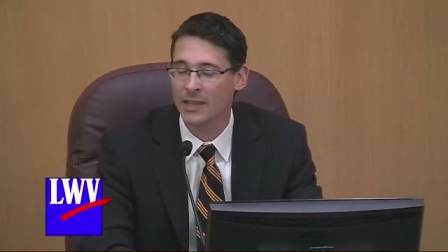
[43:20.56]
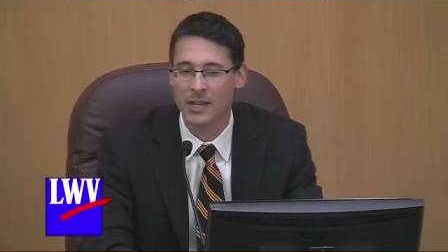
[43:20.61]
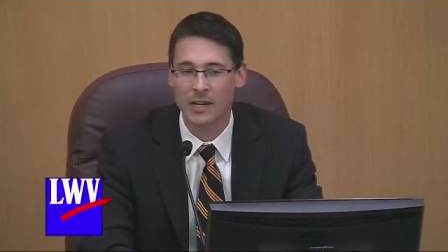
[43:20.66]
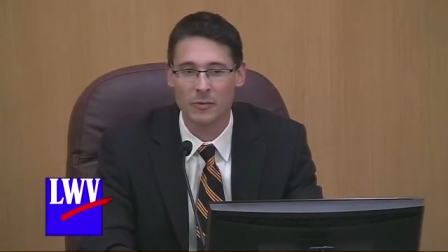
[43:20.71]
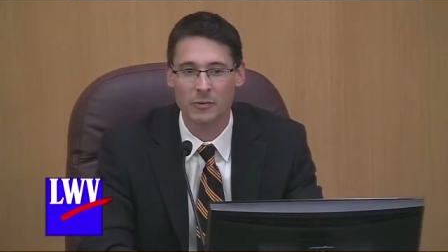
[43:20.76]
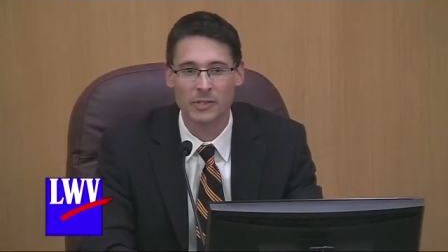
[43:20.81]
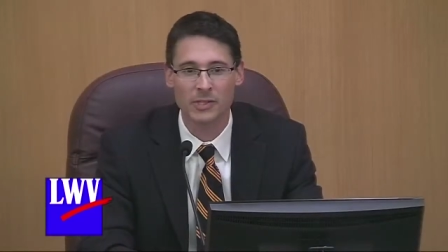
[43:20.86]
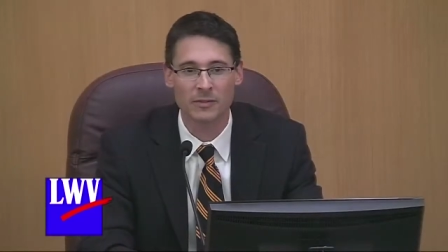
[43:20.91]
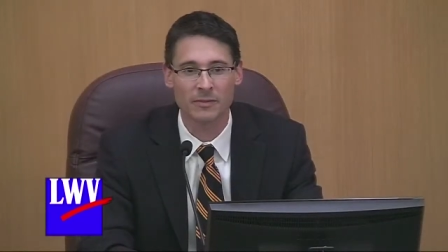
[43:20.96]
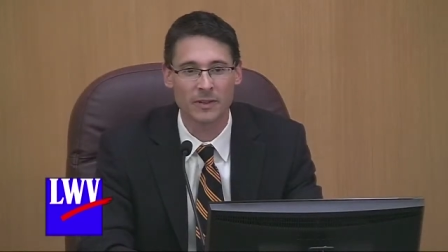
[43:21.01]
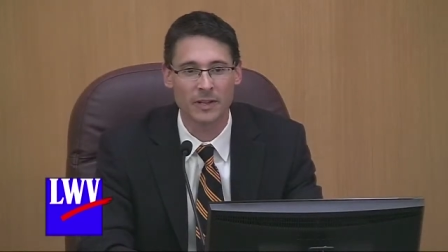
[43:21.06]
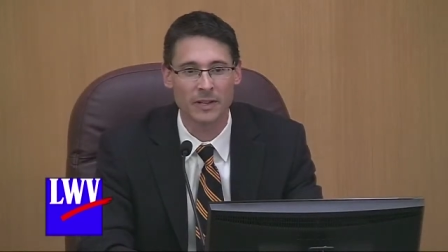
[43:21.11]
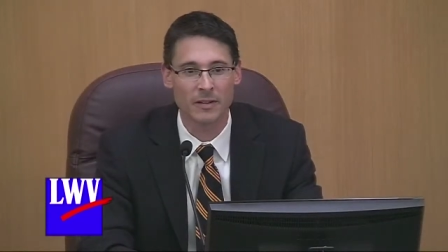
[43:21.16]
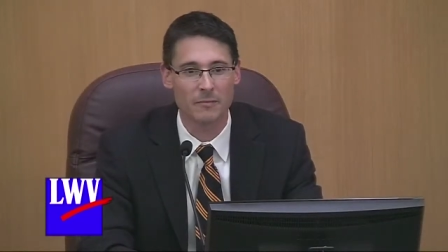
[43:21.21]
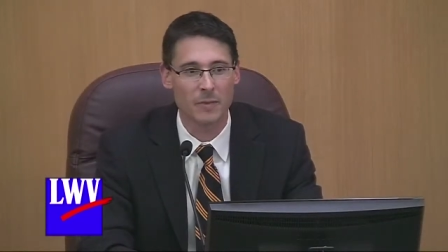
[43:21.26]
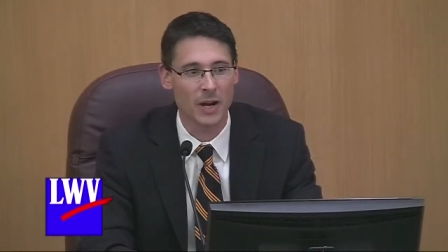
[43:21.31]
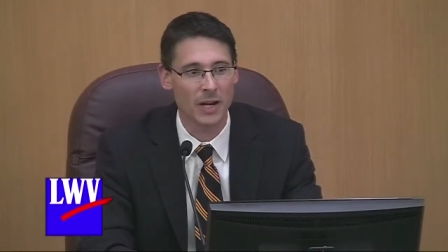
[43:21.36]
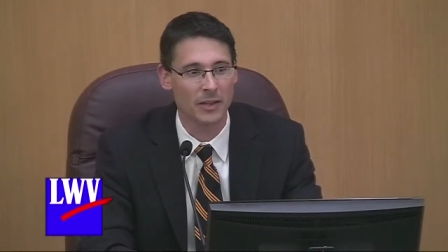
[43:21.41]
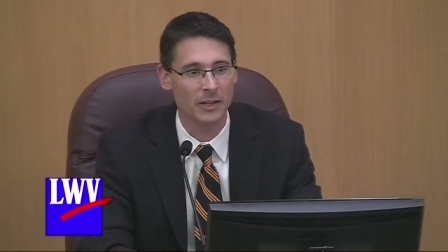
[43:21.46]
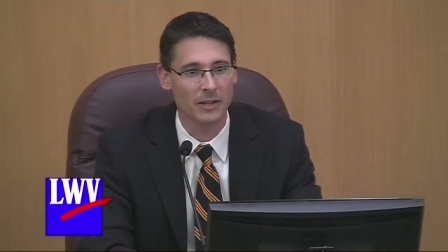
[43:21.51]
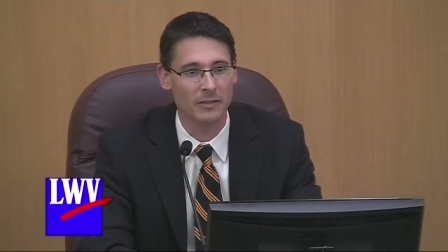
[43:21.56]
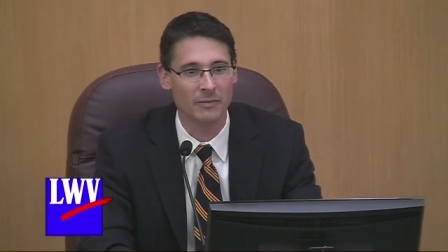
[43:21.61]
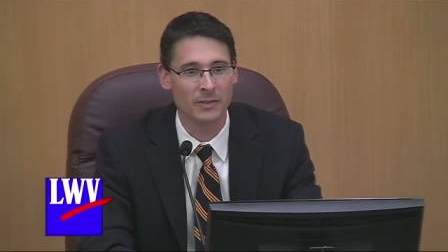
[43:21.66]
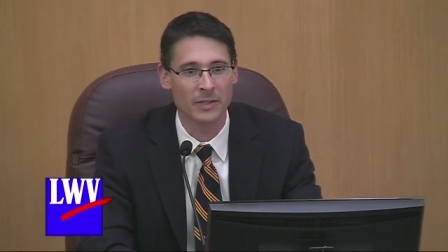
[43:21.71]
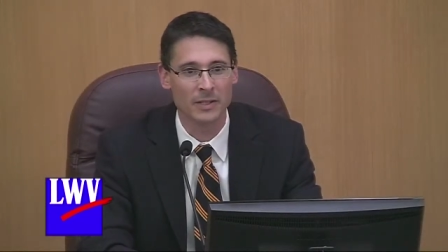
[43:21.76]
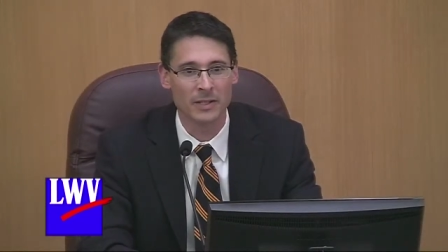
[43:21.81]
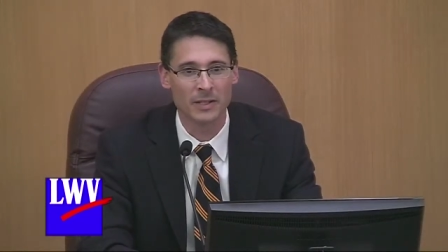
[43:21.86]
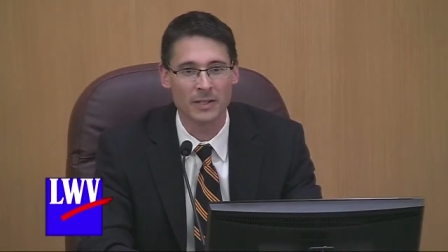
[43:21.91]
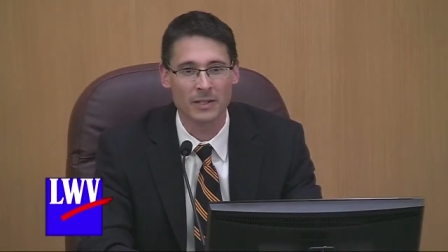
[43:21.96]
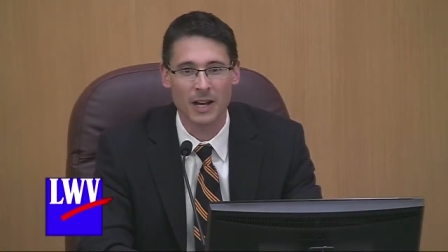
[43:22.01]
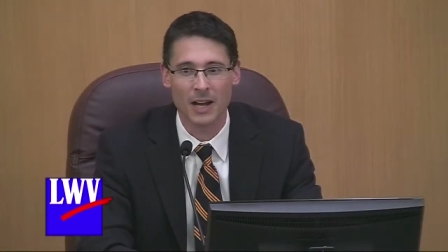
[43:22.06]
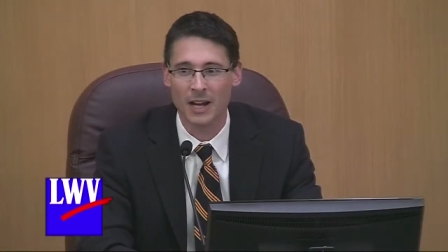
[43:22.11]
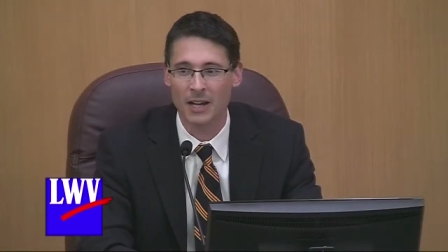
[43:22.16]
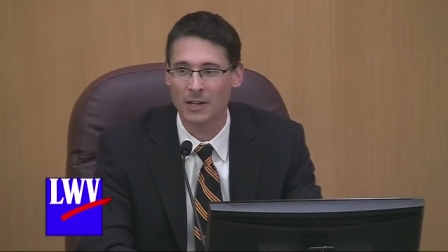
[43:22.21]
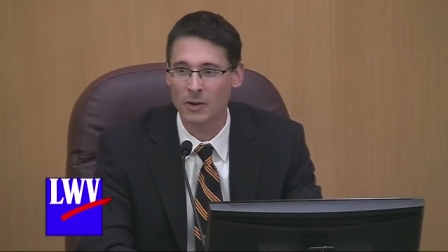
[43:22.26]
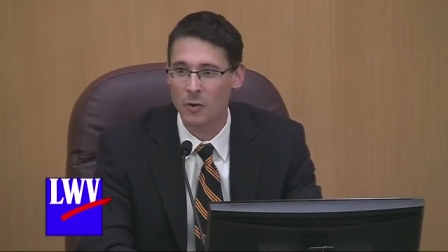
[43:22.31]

and then it was defeated by the uh,